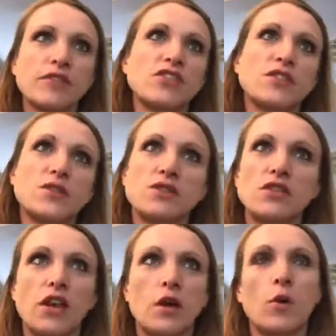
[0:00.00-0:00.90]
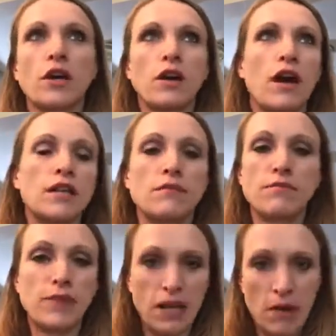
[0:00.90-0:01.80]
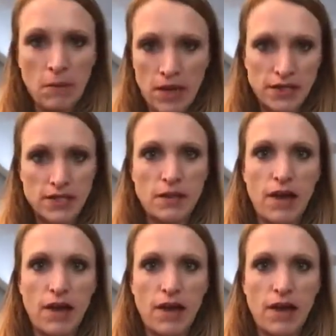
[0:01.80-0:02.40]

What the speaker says: just work on getting my mindset